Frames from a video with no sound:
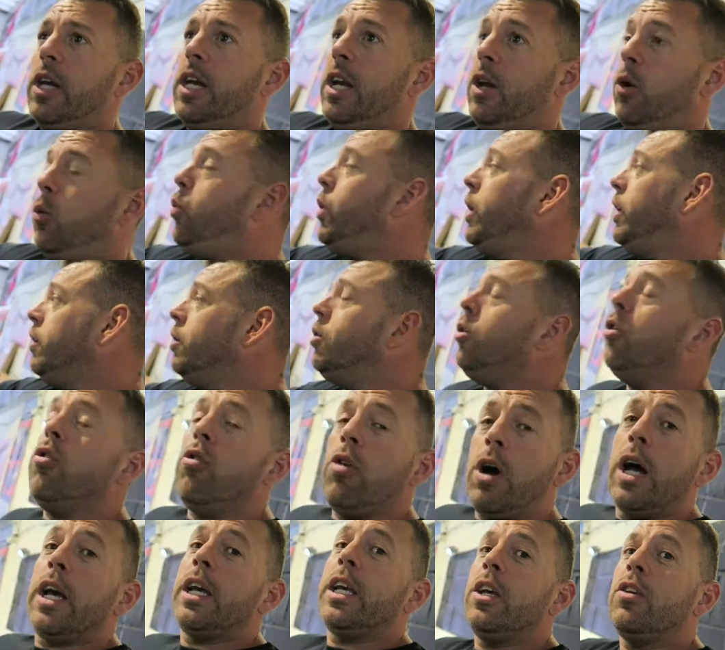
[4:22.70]
it will
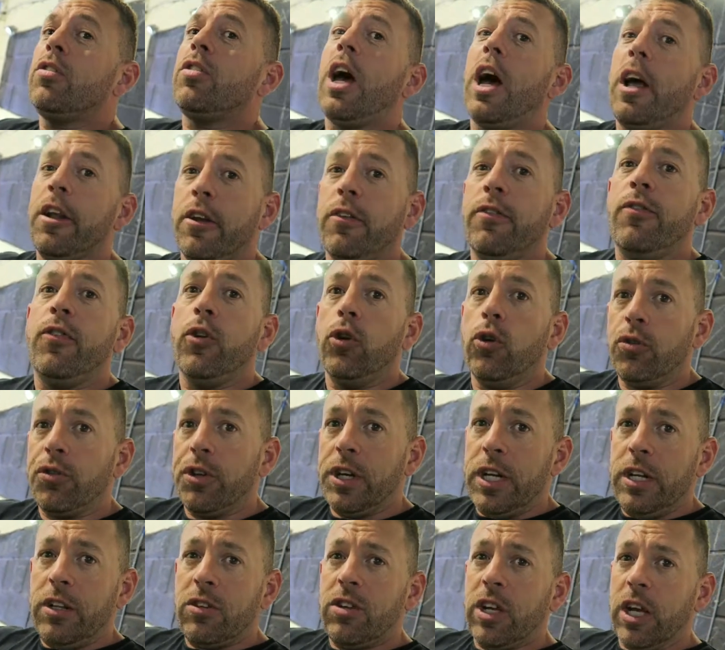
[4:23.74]
look like it's had a full
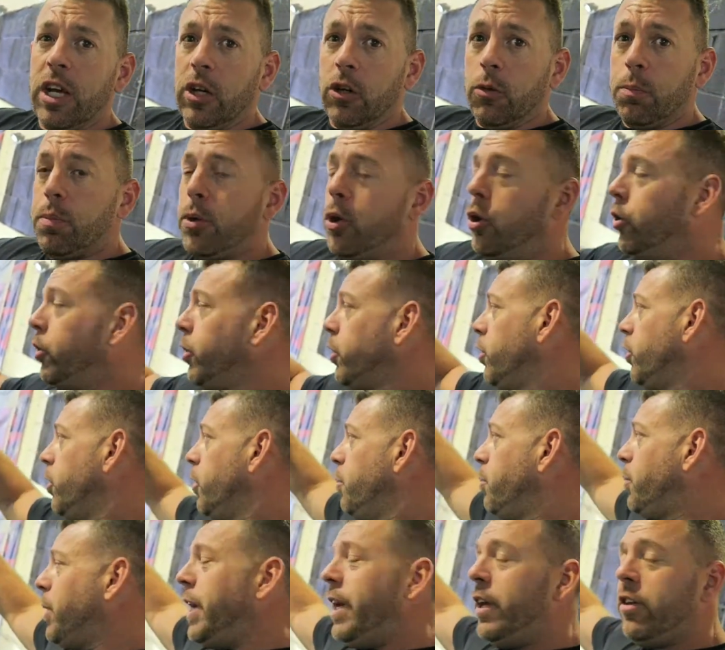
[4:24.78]
detail purely on
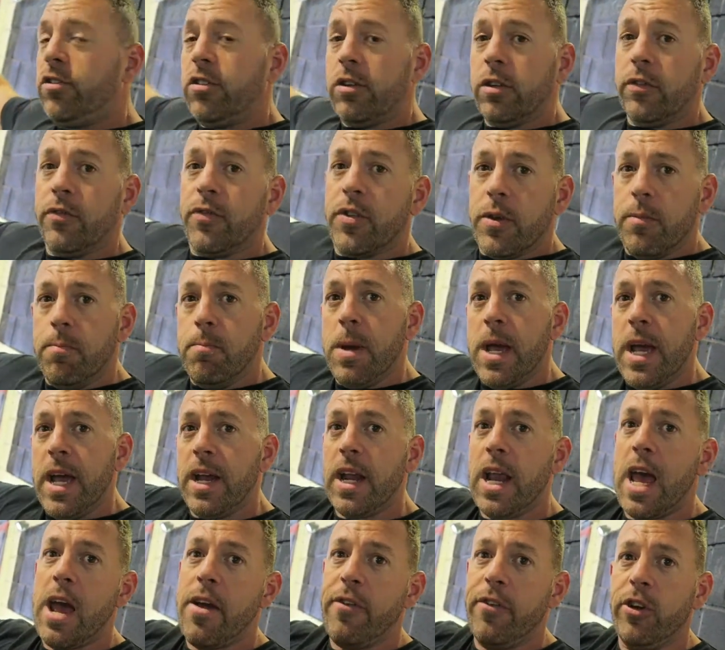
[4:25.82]
the basis of the
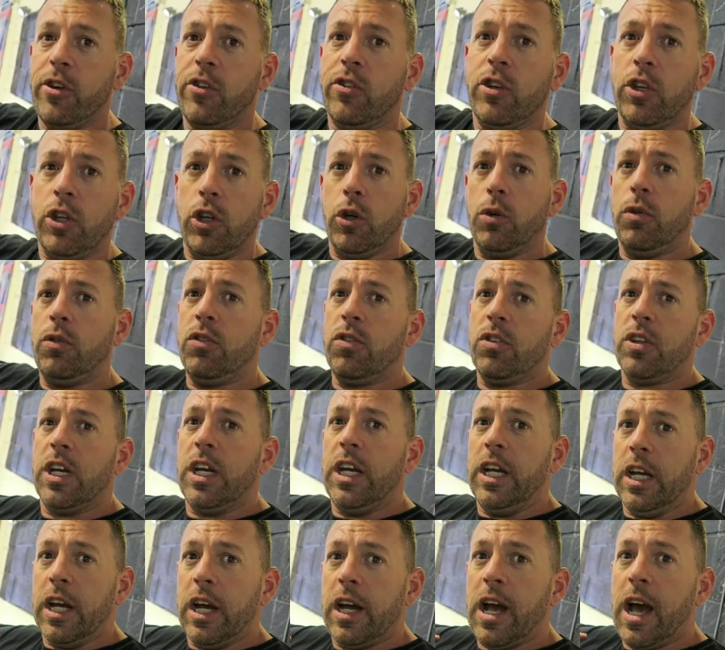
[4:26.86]
main areas that you
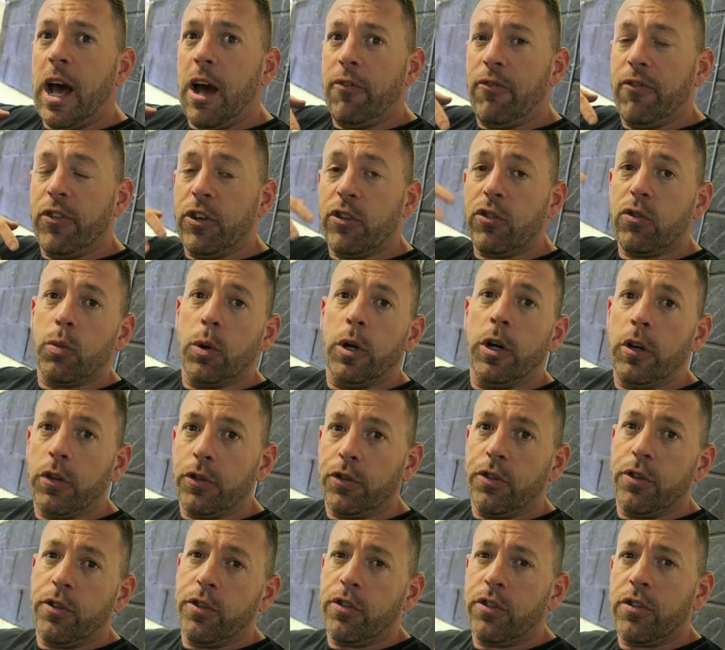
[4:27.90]
see have the
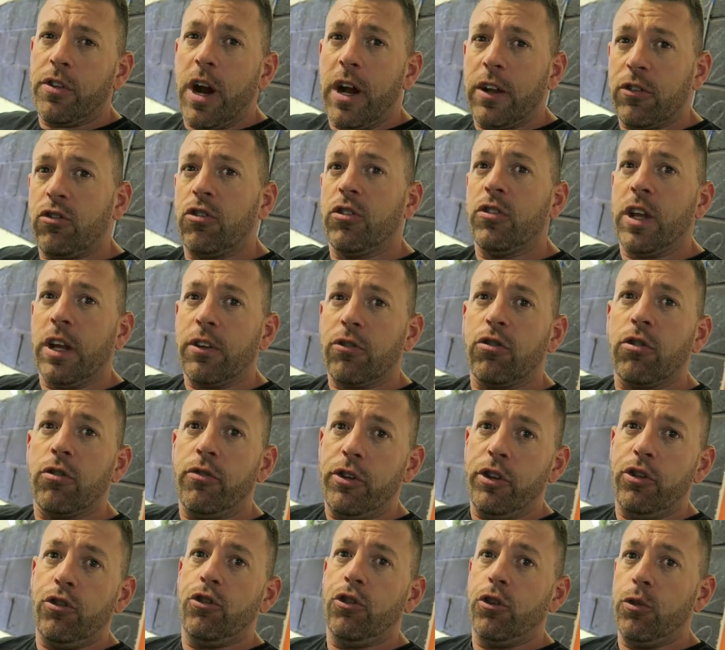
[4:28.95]
swirls and the scratches
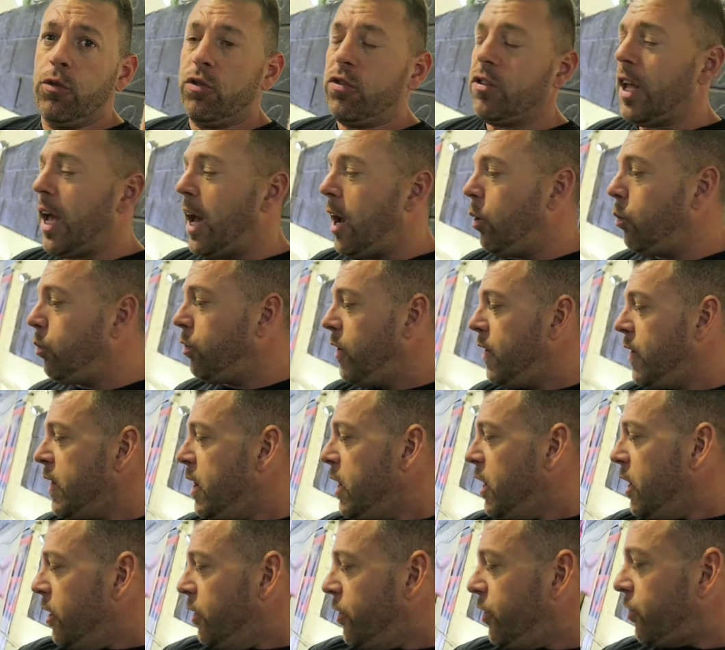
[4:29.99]
actually reduced down.
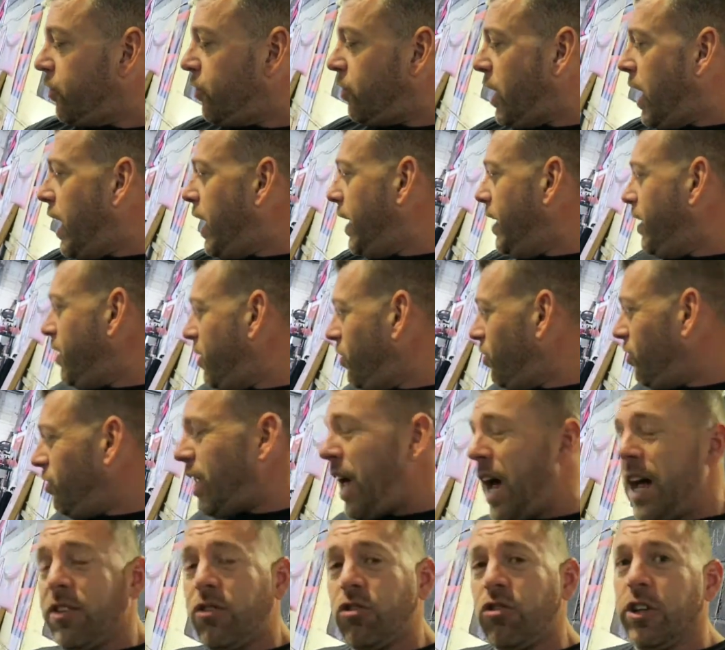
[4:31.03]
The side
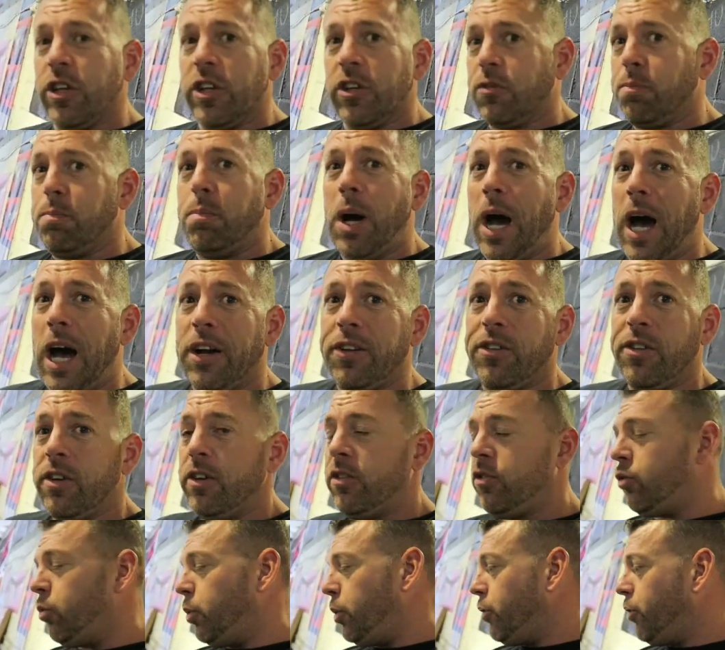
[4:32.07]
isn't actually as bad,
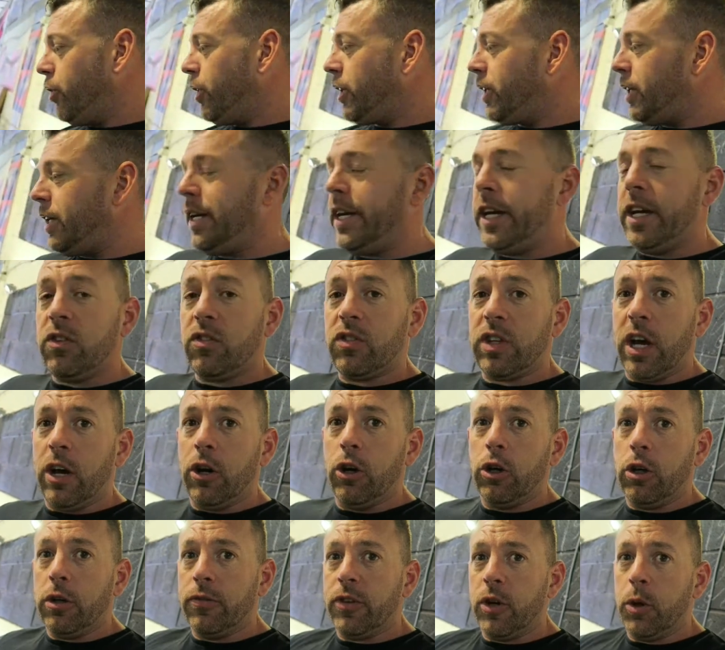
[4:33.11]
so we're going to glaze that
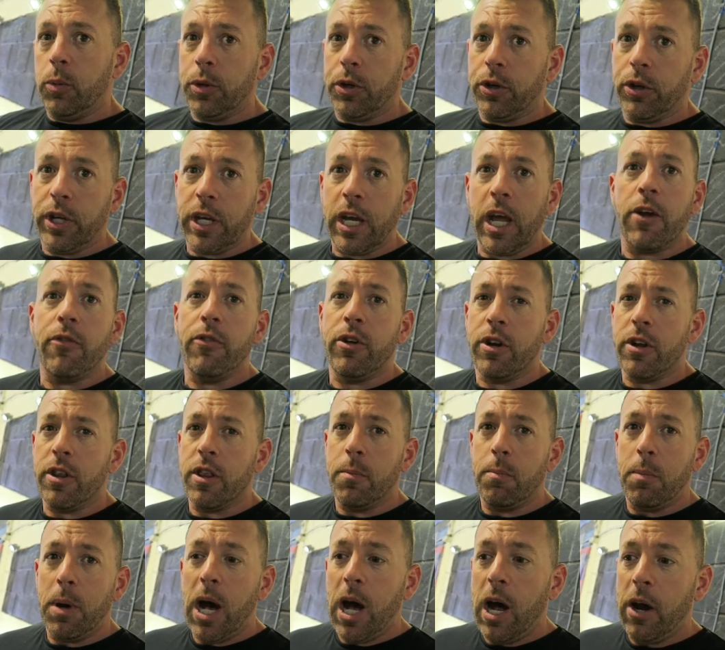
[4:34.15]
over, we're going to get rid
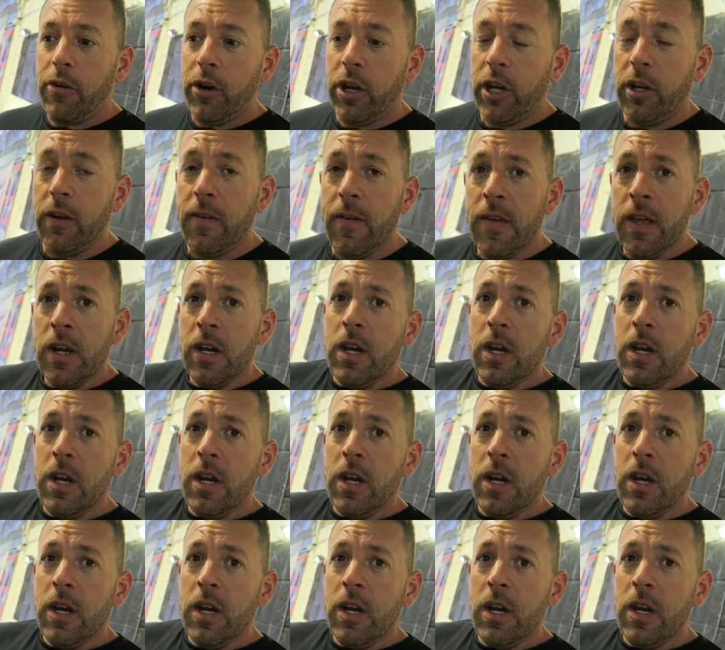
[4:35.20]
of the marring,